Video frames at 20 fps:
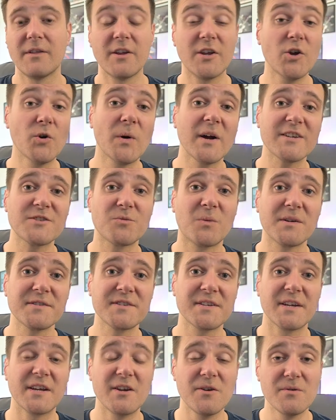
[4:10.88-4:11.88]
The U.S.
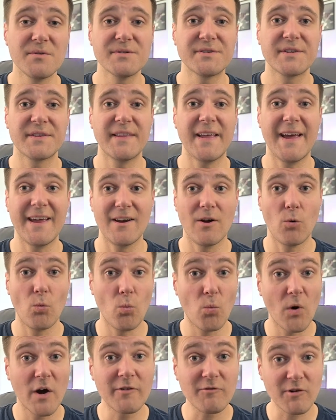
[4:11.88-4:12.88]
wants to use that
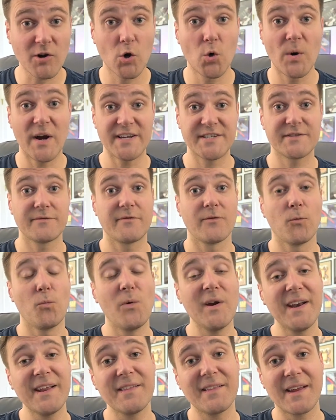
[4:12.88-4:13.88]
one request for
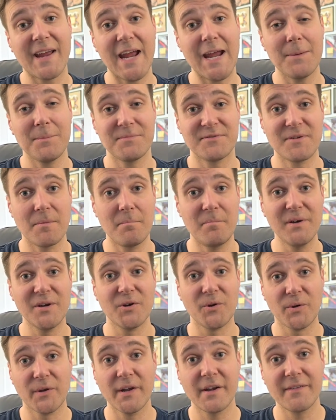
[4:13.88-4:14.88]
winning the game to
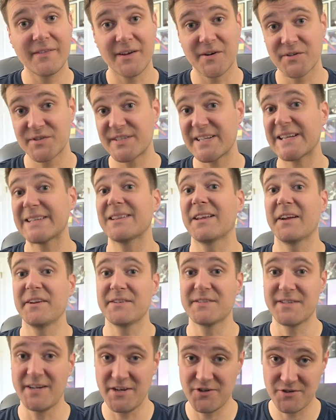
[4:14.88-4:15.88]
build their
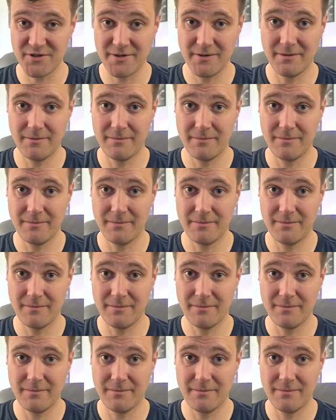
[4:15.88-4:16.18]
satellite station.